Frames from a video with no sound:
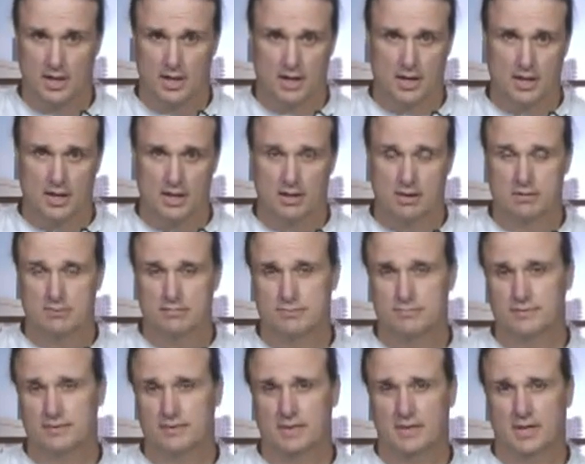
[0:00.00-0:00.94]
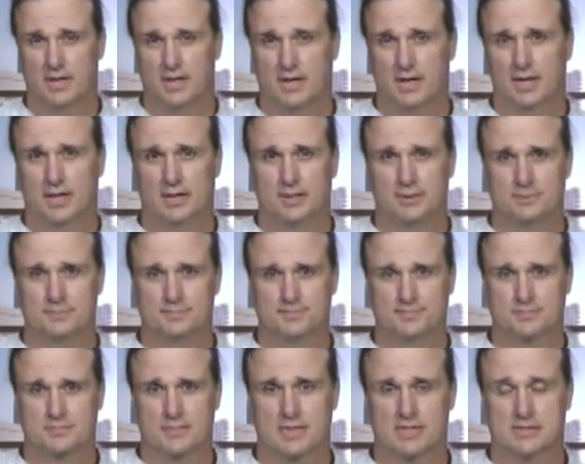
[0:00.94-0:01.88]
of
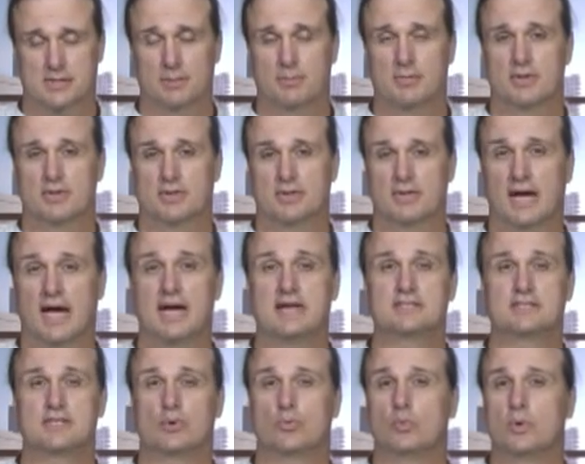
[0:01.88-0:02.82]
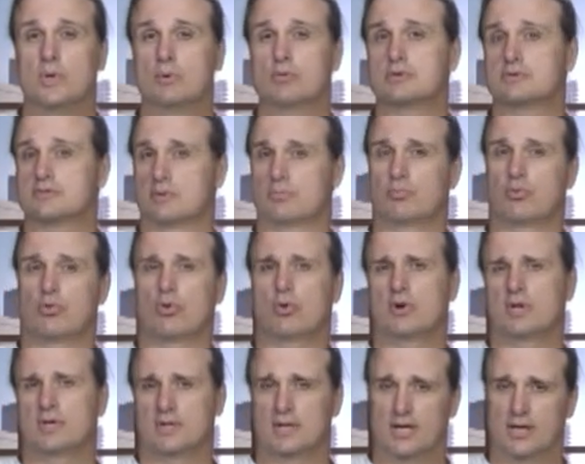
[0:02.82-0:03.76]
some of the guys that we were
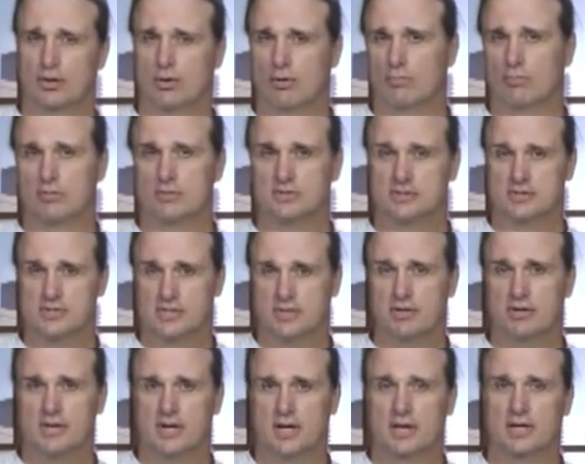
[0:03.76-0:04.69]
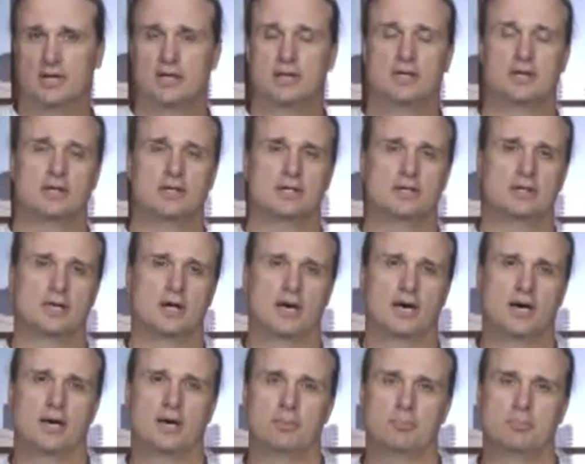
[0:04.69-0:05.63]
supporting, like over in Syria,
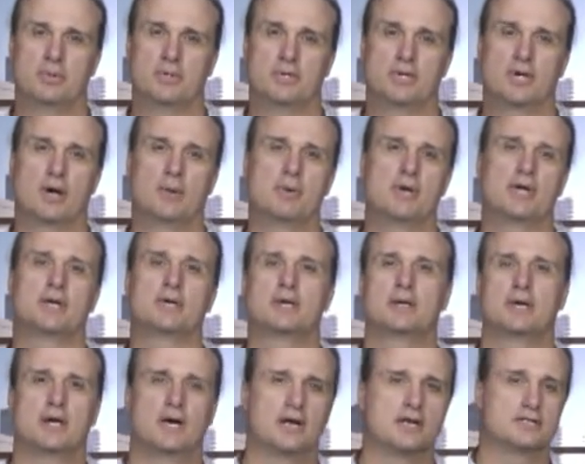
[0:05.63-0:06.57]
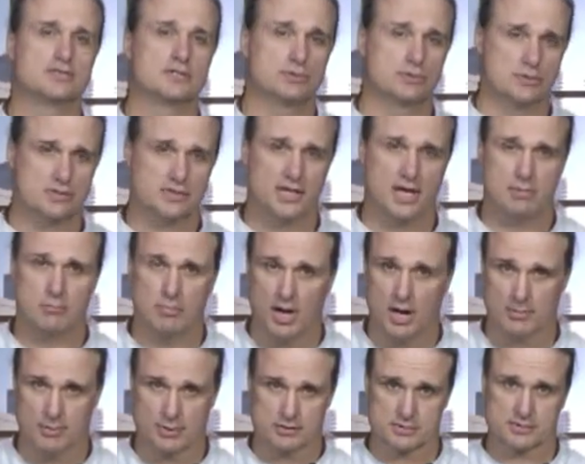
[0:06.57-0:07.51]
becoming suicide
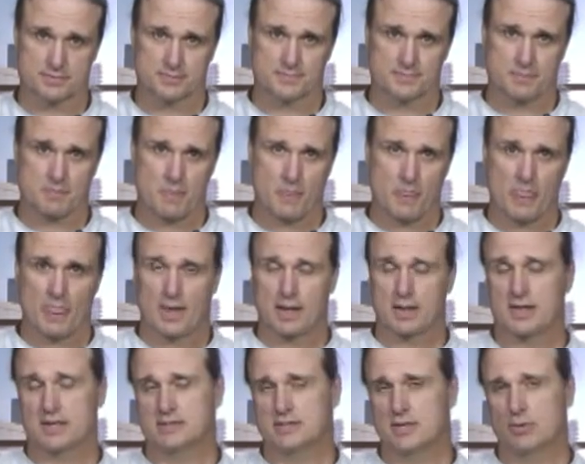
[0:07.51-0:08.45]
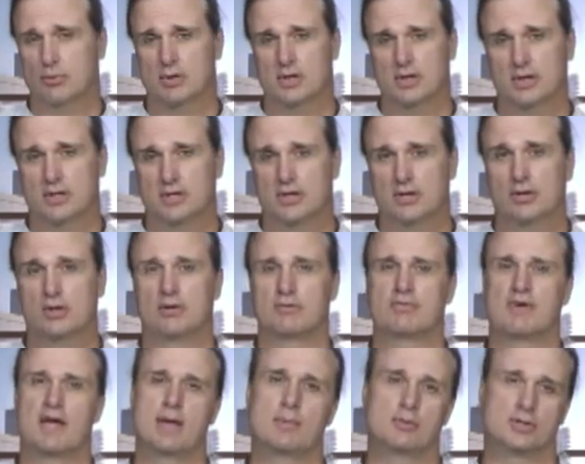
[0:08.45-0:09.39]
bombers because they were going to kill their
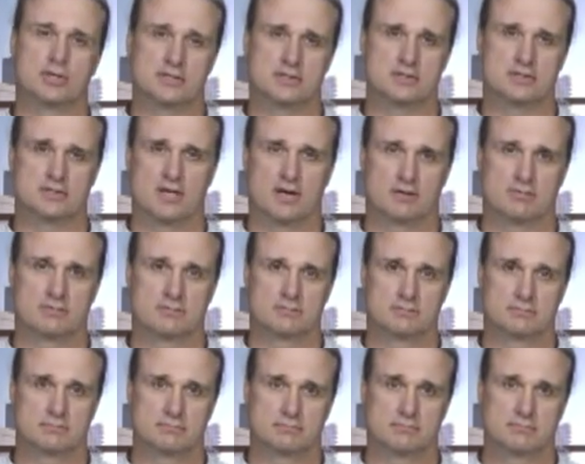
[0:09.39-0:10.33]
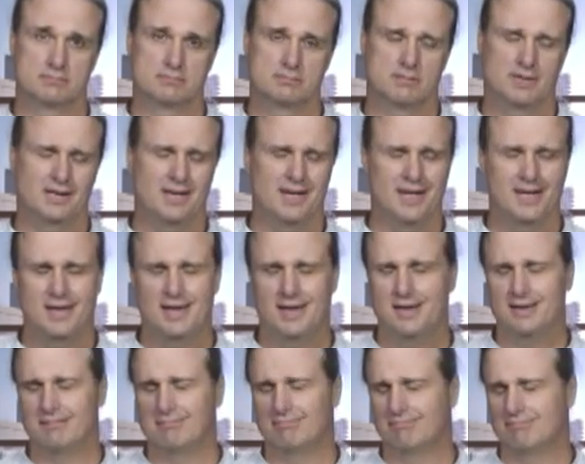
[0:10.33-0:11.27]
family and stuff. But
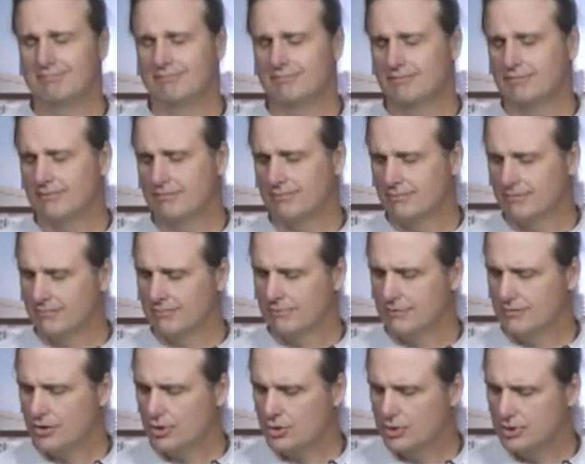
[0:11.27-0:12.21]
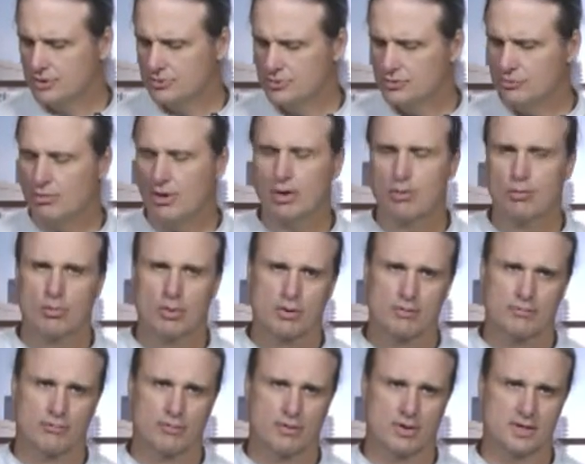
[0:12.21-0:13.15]
hey, they're going to do our work
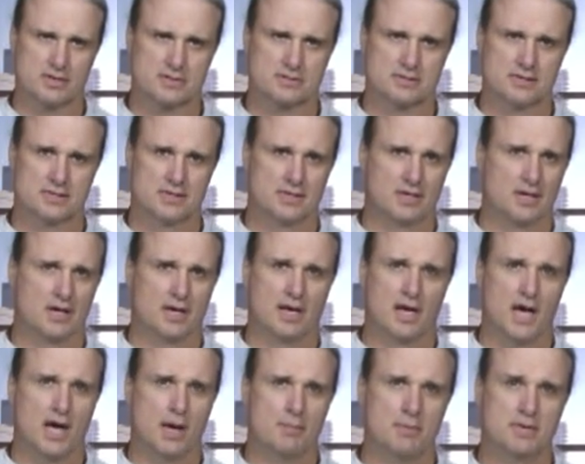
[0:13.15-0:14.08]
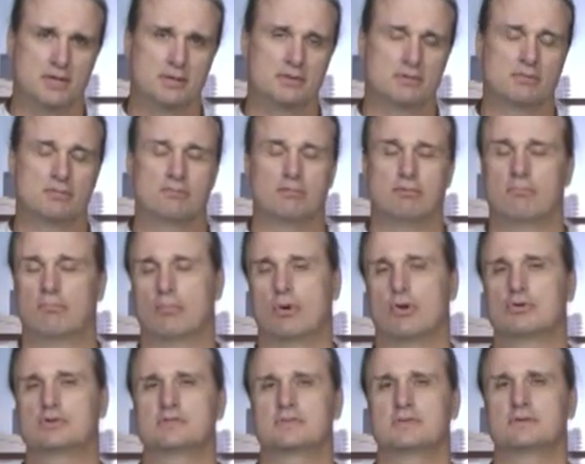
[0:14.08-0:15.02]
for us. I mean,
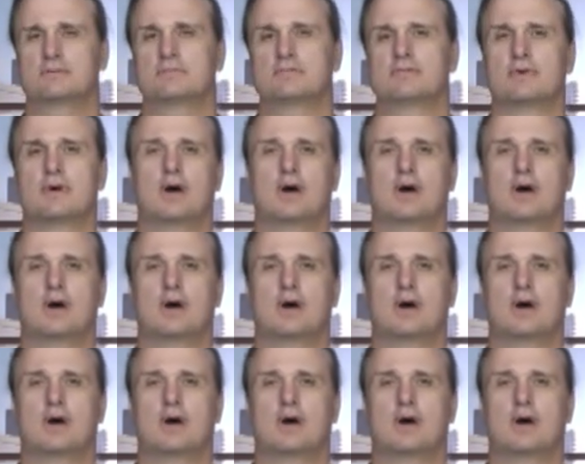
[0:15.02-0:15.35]
most, if